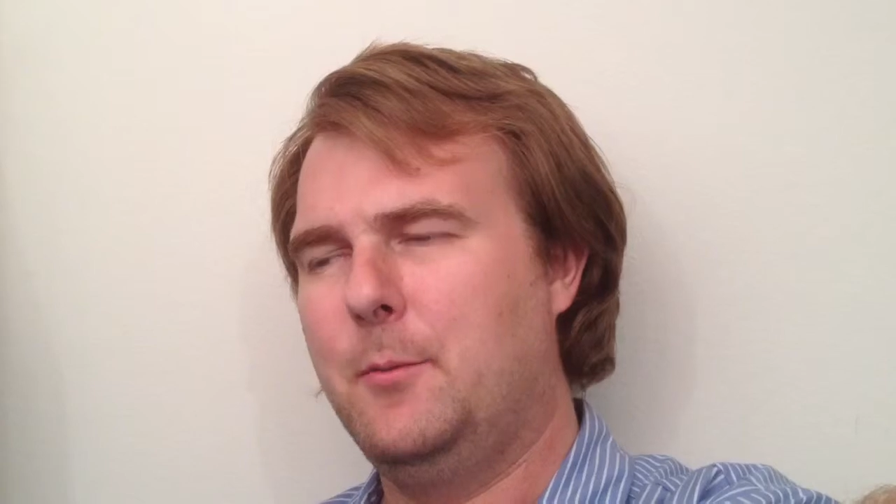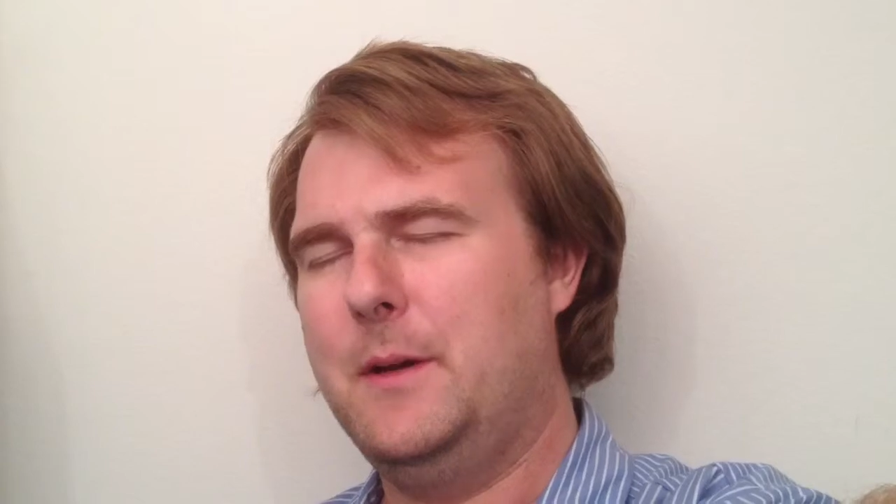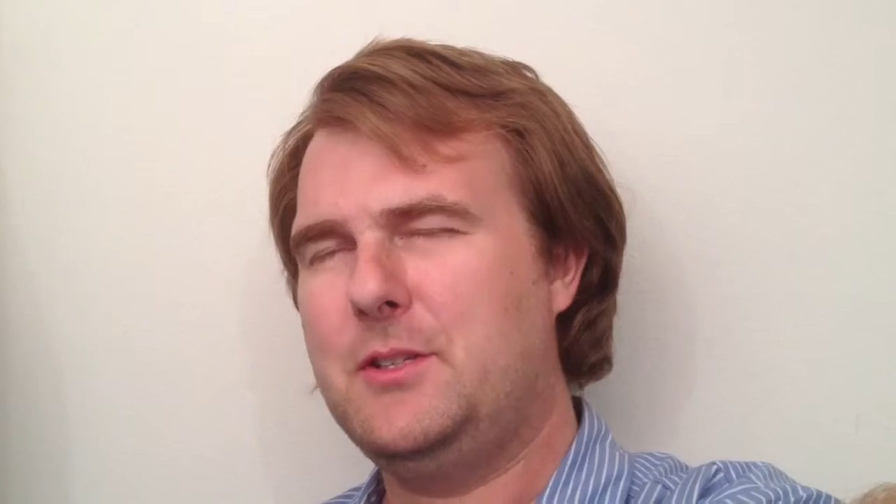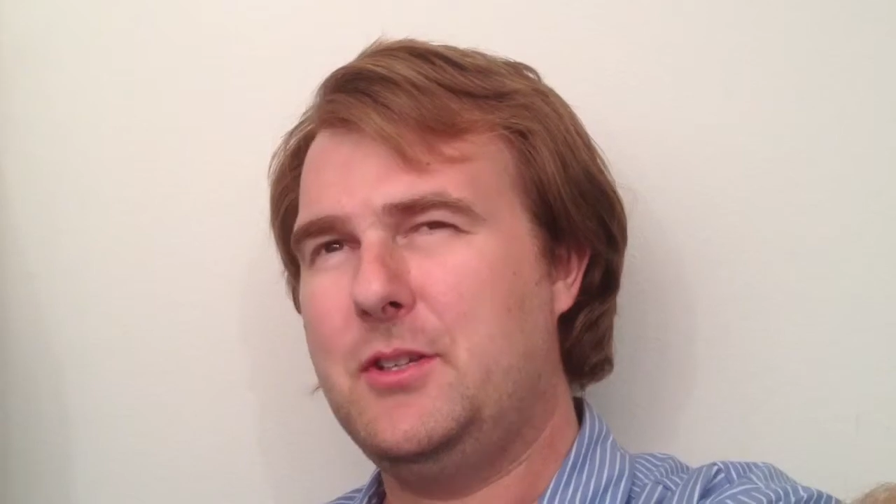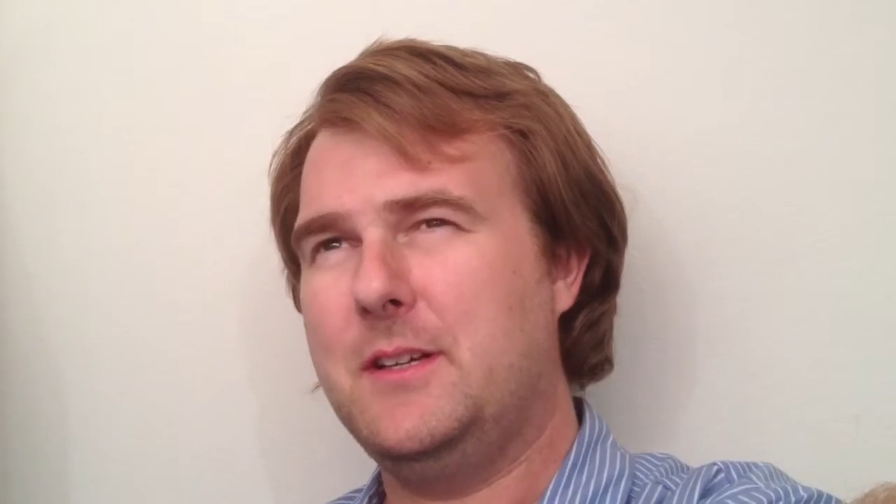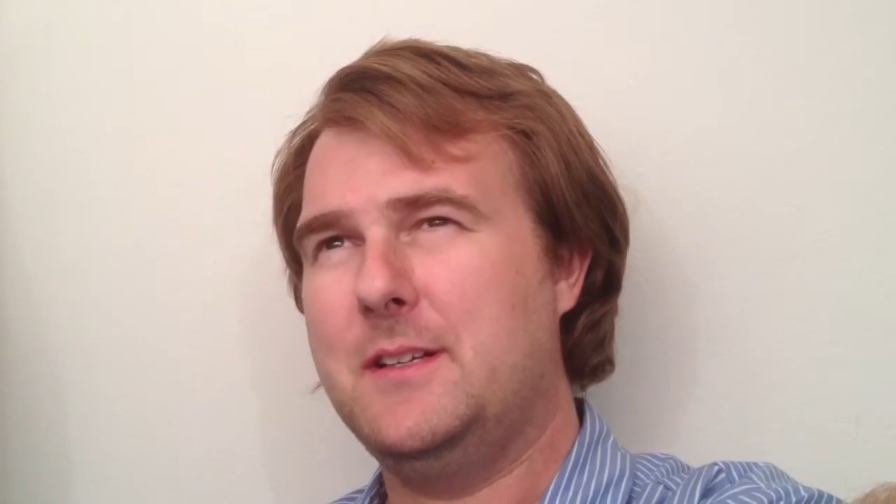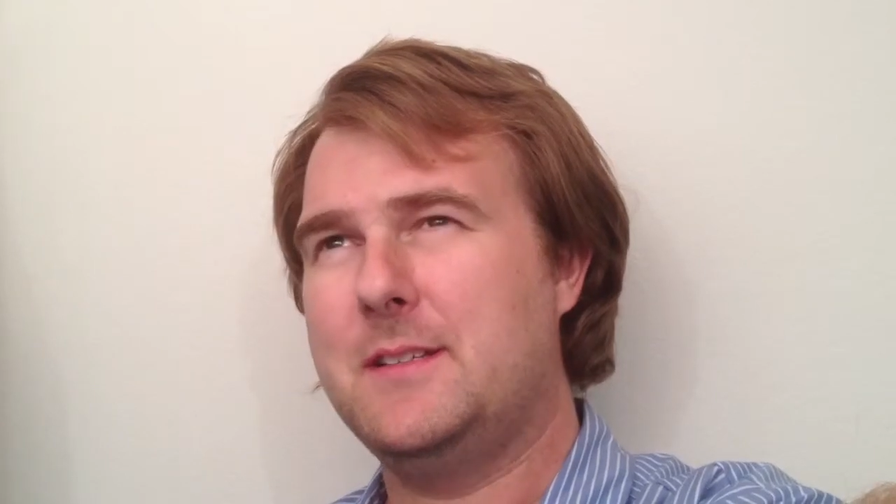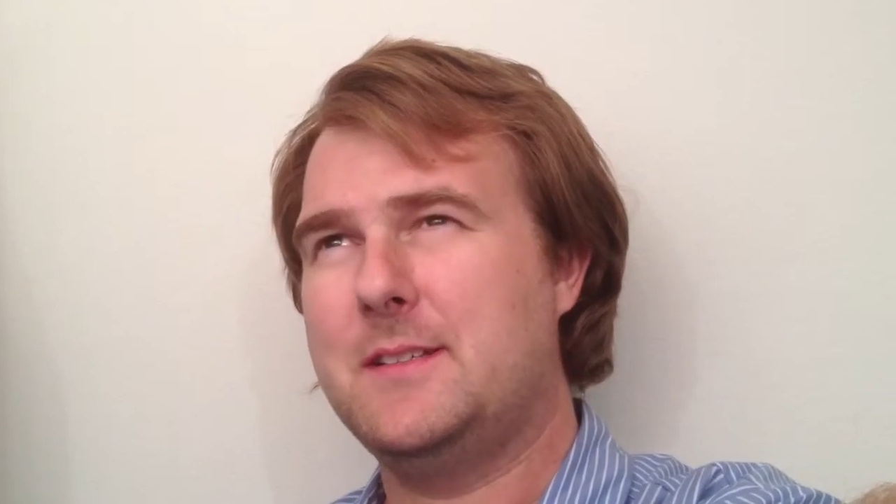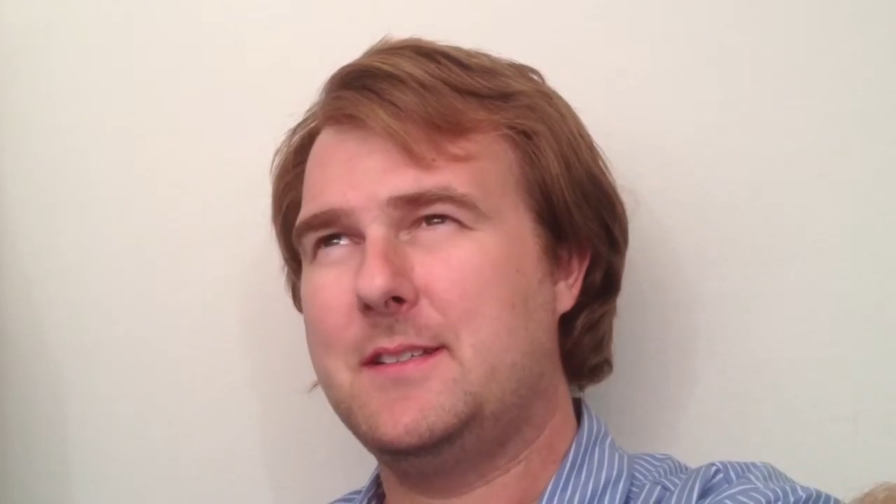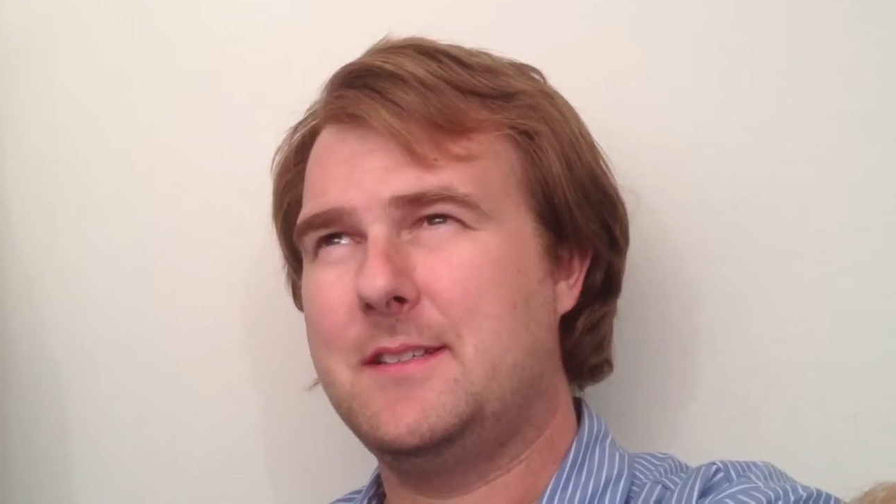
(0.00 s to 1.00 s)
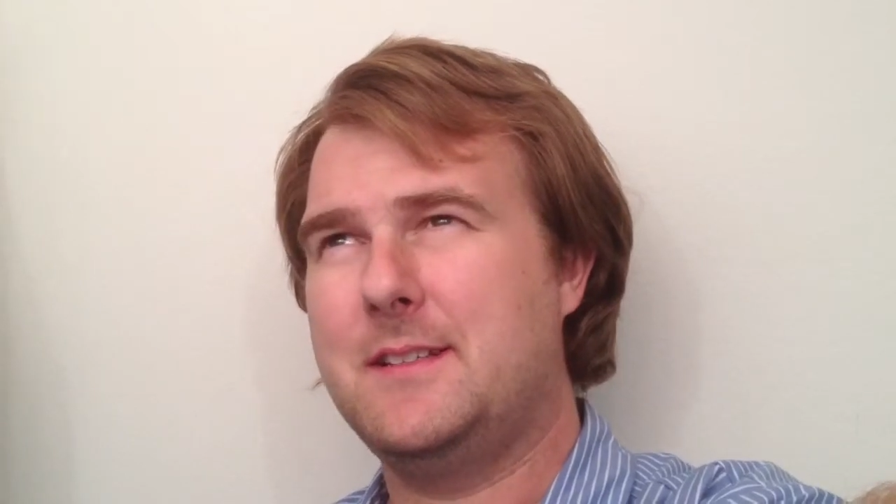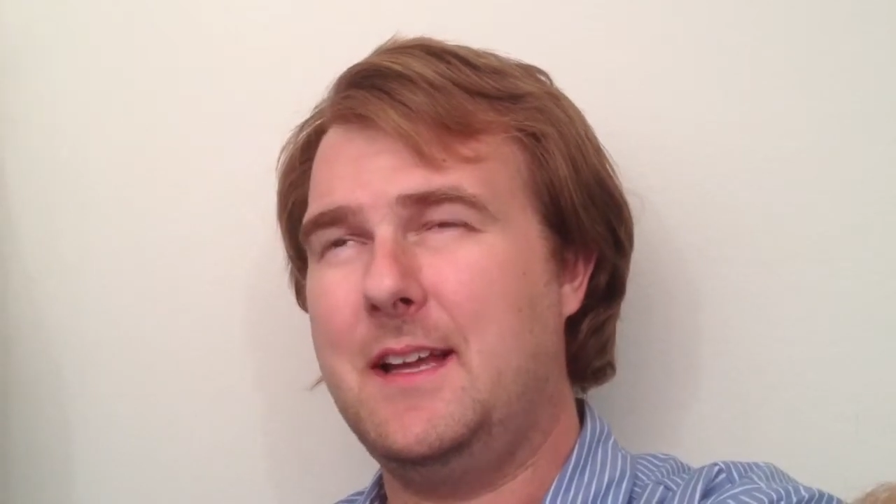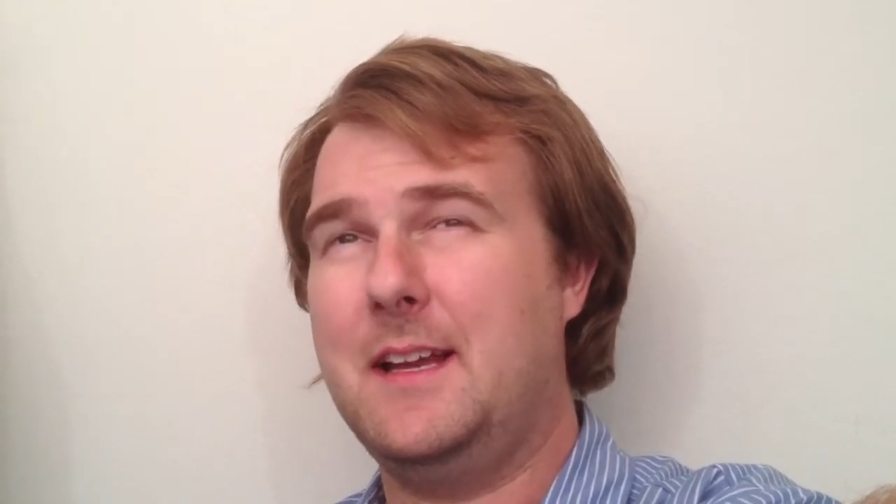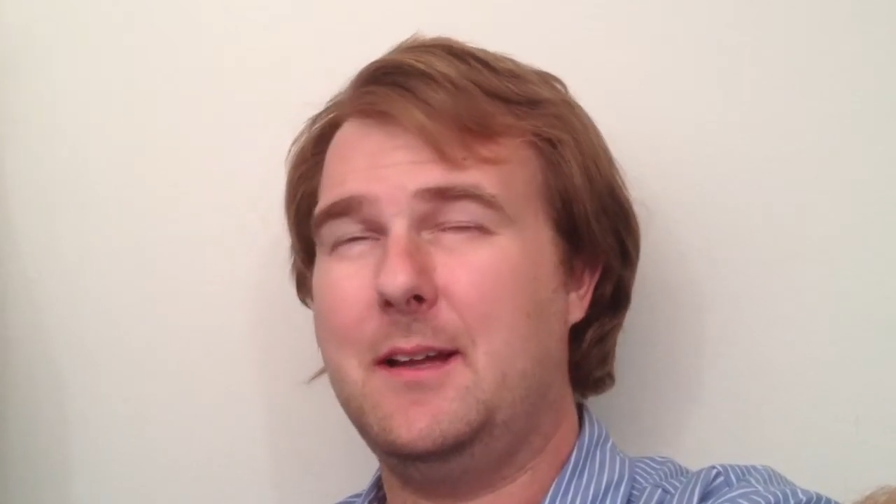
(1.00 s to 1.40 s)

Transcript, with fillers: which is not